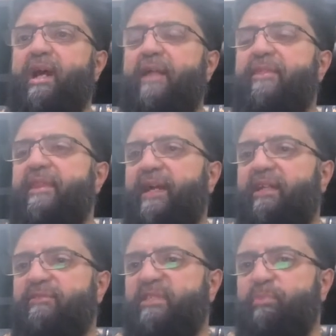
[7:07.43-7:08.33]
And then that
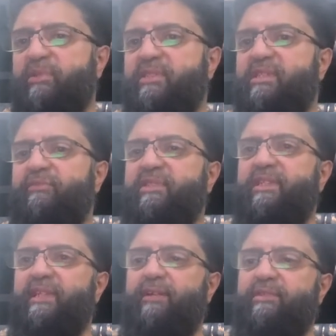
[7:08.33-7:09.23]
gives us
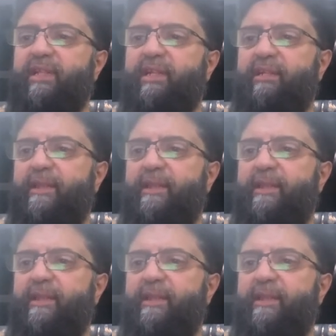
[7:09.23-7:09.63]
positivity in our day.